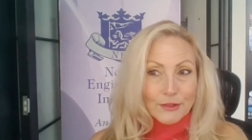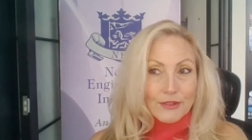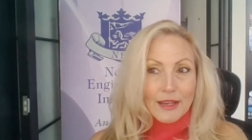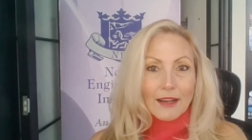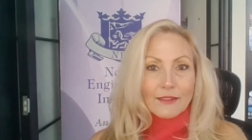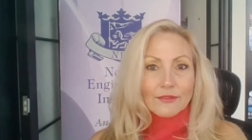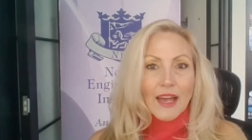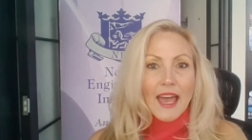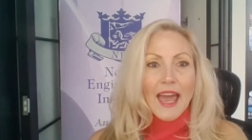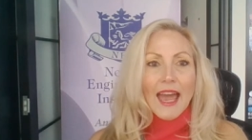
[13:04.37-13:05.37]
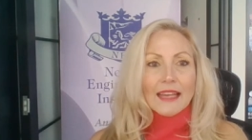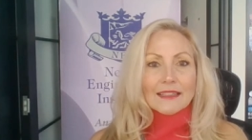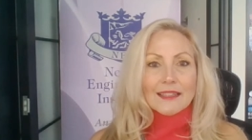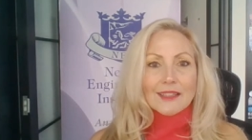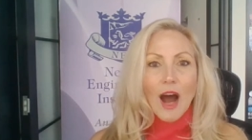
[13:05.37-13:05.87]
yourself
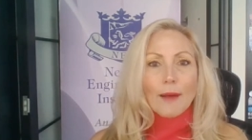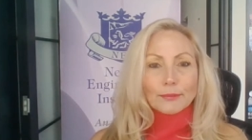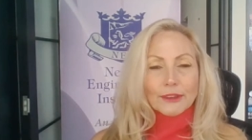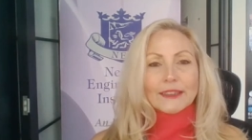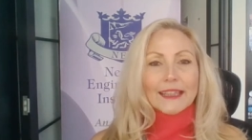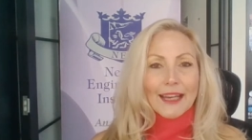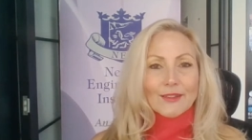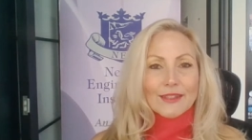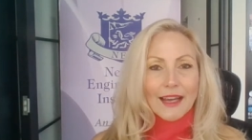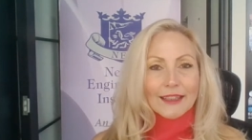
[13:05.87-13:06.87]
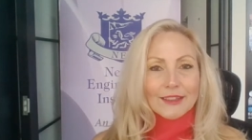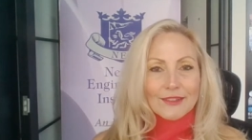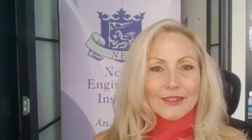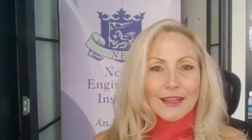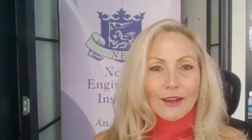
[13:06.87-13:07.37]
and stop looking outside of
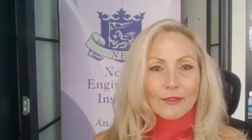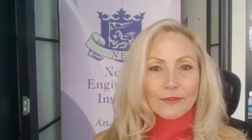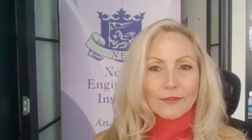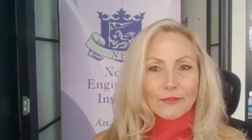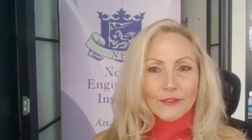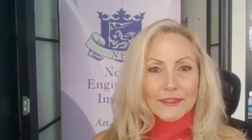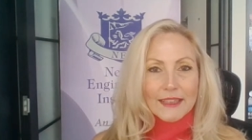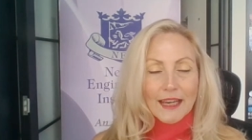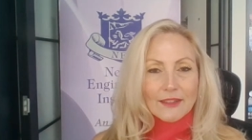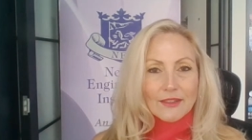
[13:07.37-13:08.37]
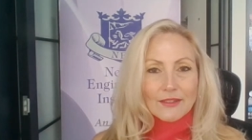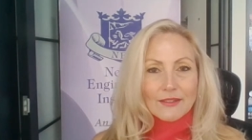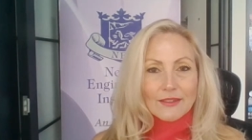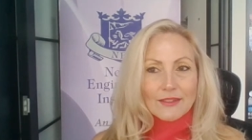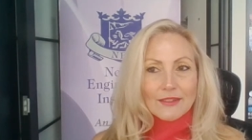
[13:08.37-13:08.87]
yourself for the
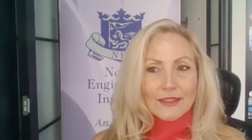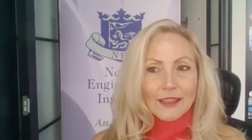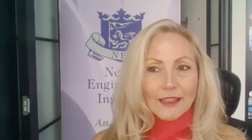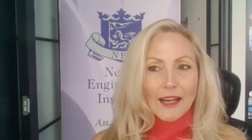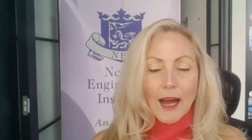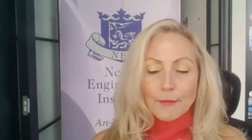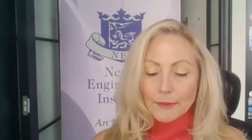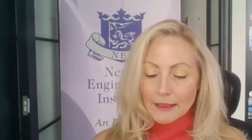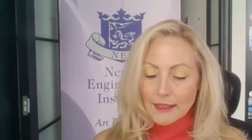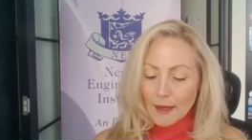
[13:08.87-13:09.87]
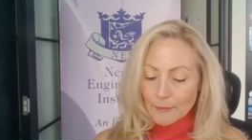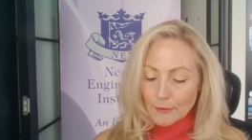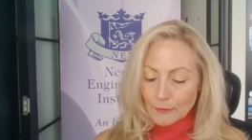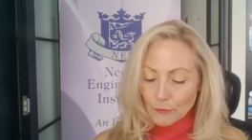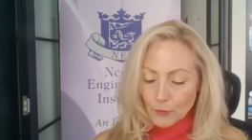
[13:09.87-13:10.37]
answers. I've
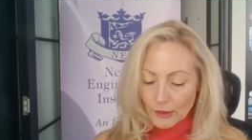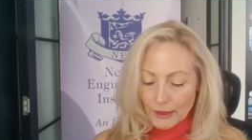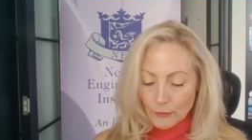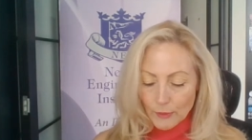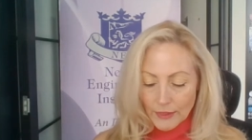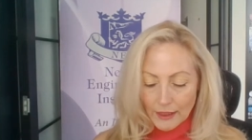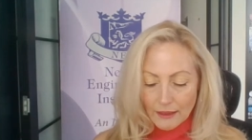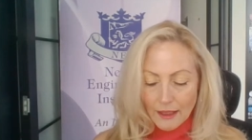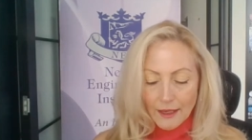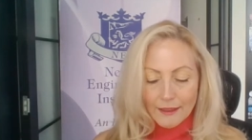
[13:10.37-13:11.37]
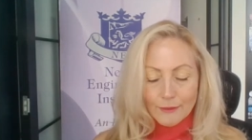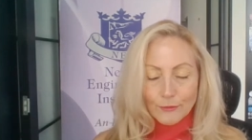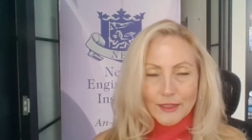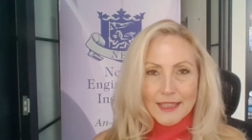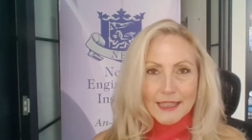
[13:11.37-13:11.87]
been working with a
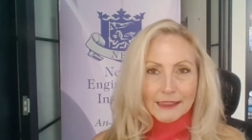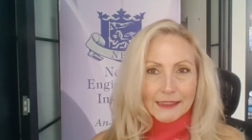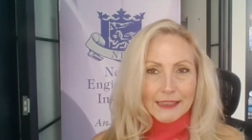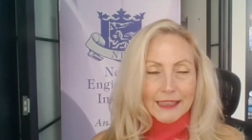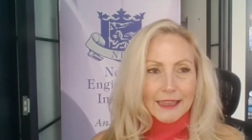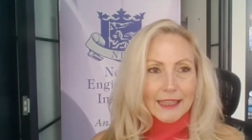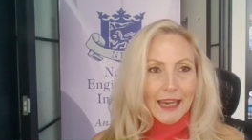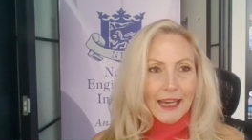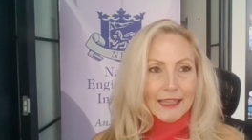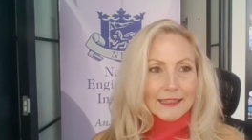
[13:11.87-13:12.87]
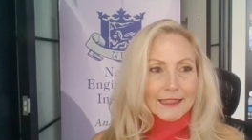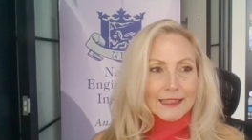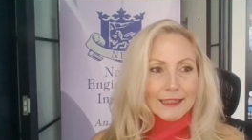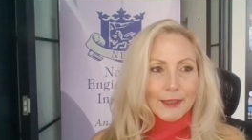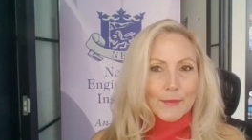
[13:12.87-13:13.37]
client recently that